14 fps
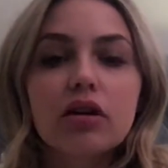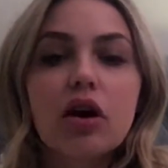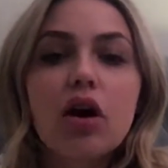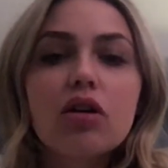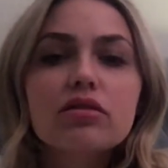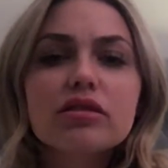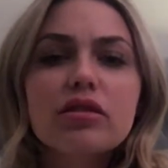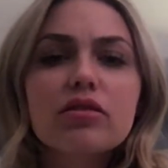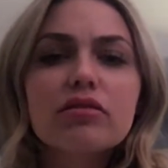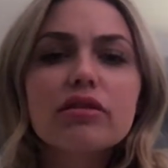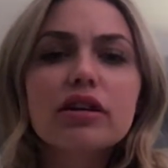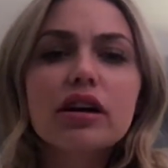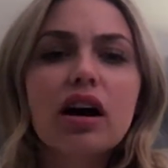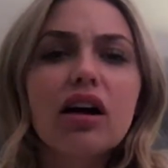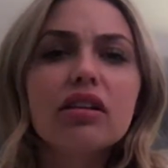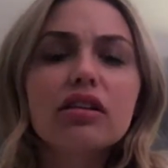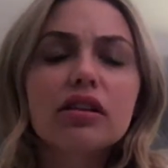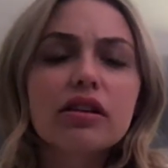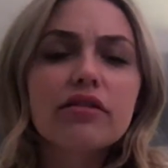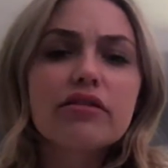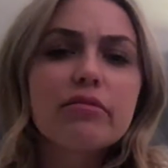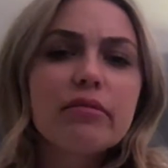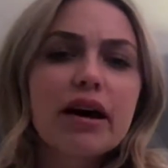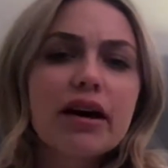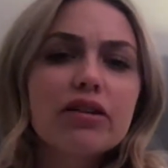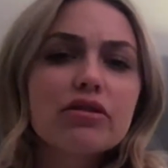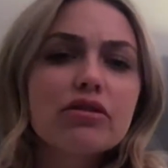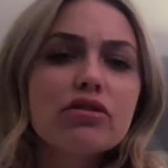Also, the color of the
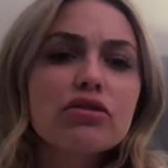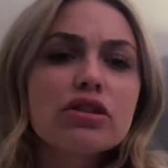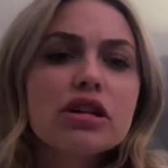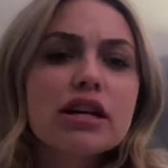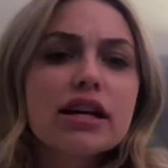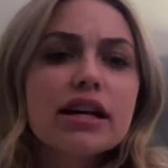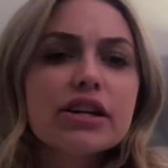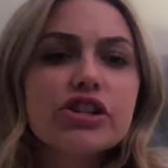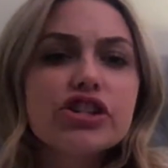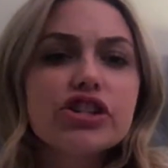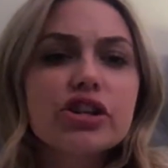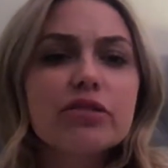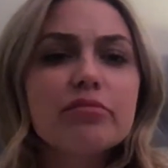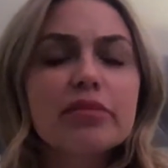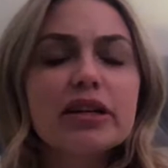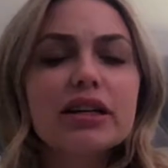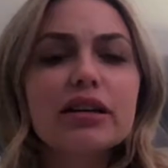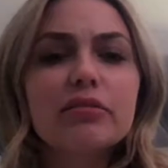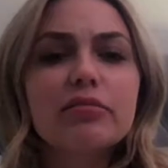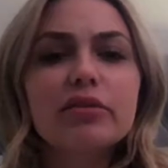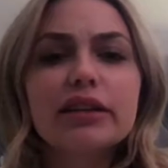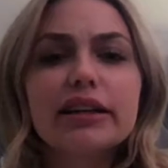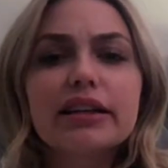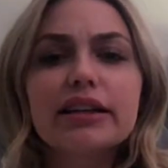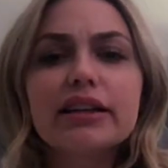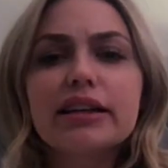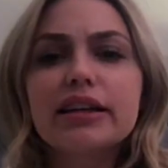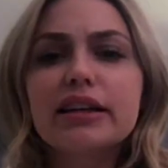metal, it shouldn't be
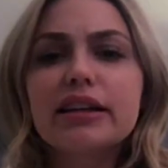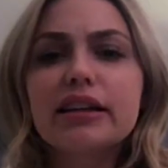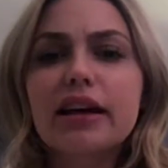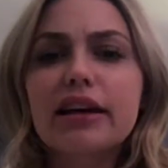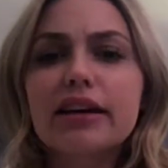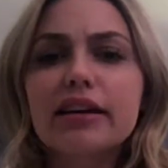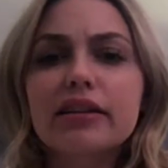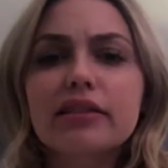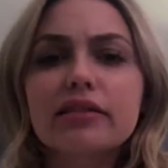completely like,